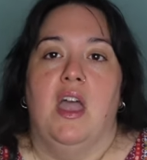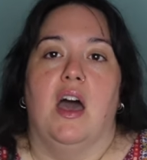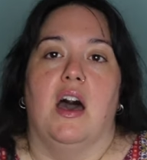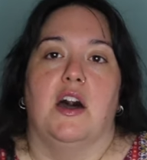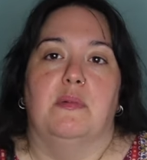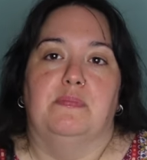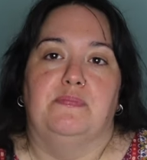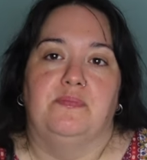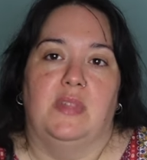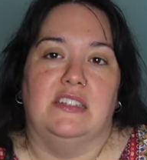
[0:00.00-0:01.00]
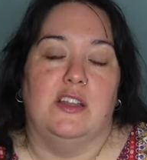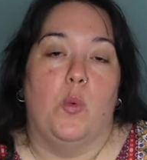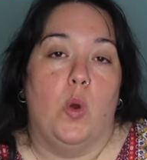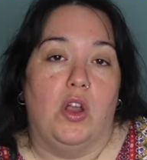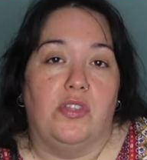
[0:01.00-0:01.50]
Um, is
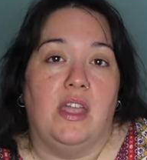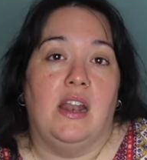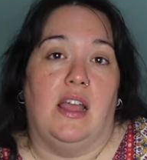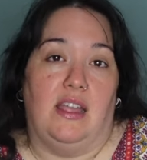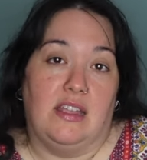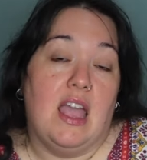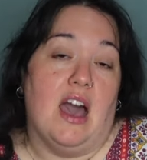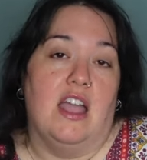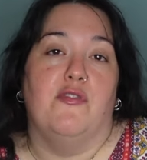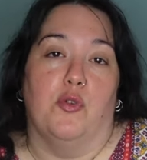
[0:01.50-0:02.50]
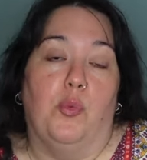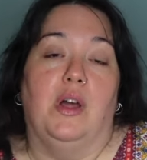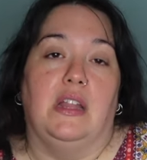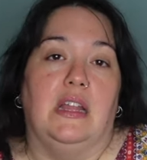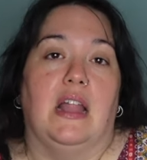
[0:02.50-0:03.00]
it worth it? Yeah, if you
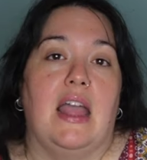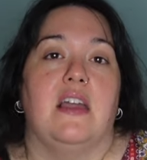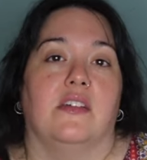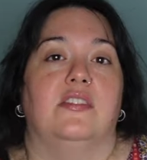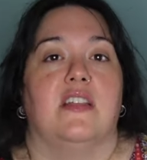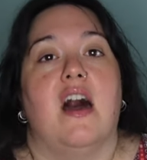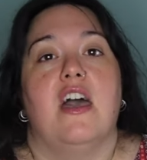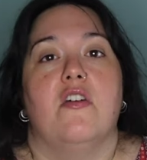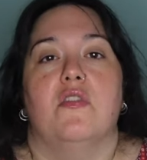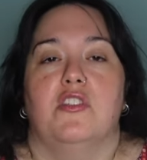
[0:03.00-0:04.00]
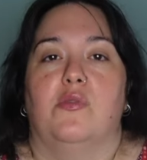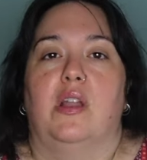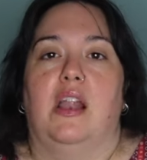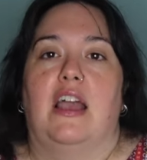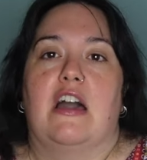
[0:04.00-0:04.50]
really like the style and you
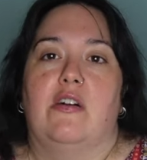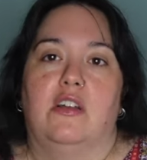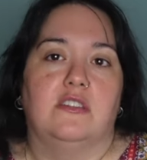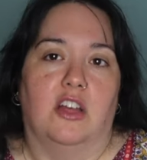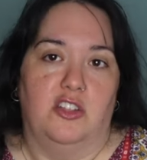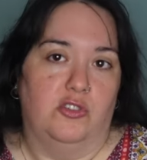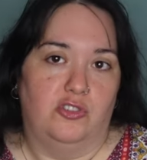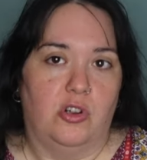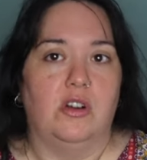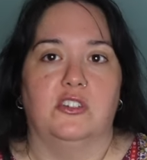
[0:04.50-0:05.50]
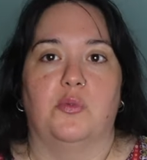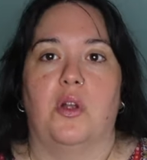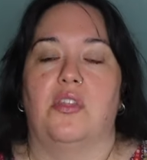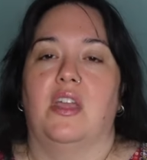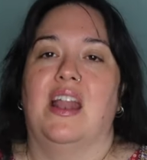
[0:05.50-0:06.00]
really like how it looks on you, sure, it's
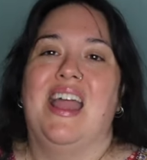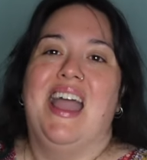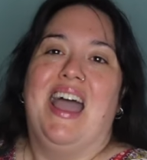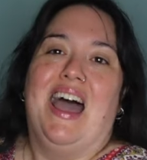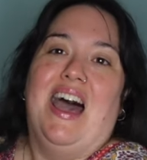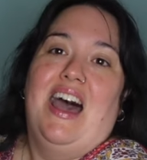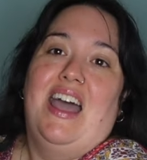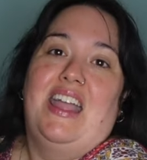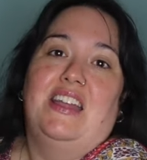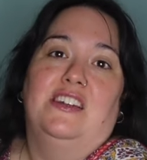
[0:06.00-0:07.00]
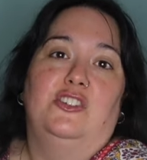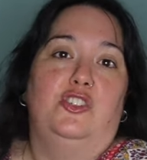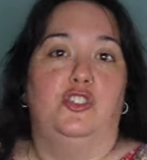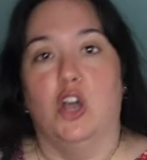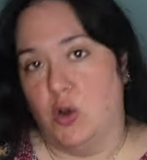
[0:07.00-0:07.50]
worth it. I
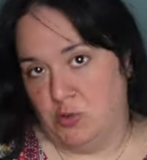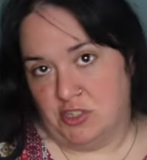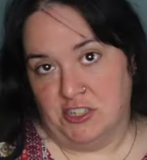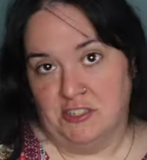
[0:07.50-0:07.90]
don't